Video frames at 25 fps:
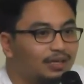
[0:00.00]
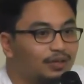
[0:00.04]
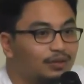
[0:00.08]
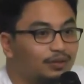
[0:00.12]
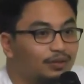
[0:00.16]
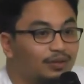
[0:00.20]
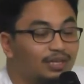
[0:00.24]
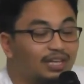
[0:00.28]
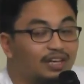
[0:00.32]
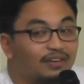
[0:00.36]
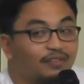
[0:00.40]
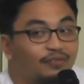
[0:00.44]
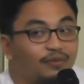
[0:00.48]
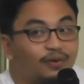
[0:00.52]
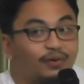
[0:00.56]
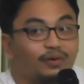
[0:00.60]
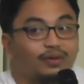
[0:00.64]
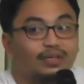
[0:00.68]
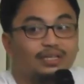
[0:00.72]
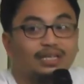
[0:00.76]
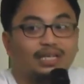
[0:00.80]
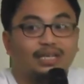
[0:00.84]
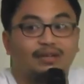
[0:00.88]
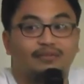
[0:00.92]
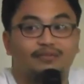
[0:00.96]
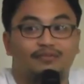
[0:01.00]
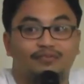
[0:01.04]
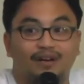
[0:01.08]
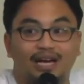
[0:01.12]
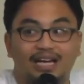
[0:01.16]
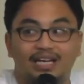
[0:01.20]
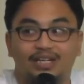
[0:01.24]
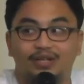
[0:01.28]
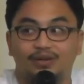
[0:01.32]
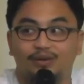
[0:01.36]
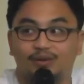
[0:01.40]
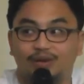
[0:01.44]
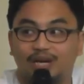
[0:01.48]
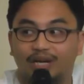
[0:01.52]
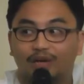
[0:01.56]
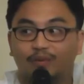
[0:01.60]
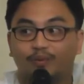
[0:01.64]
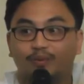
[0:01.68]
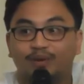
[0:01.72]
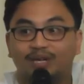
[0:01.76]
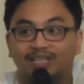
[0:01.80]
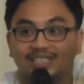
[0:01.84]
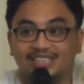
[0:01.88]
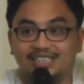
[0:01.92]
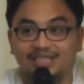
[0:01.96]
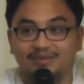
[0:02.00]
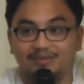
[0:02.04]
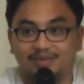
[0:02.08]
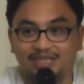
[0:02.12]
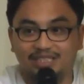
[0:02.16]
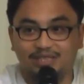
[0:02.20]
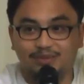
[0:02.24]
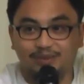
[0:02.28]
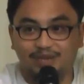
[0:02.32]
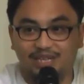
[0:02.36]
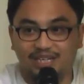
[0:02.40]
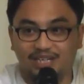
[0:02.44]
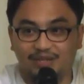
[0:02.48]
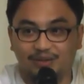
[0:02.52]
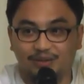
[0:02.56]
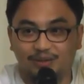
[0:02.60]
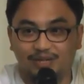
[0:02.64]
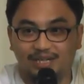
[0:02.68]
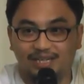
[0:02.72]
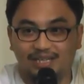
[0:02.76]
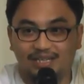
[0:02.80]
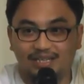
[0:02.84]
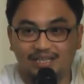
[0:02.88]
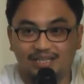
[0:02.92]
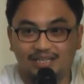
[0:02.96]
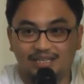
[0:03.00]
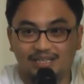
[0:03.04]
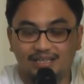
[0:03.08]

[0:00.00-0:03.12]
so therefore they value and worship this wayang kulit,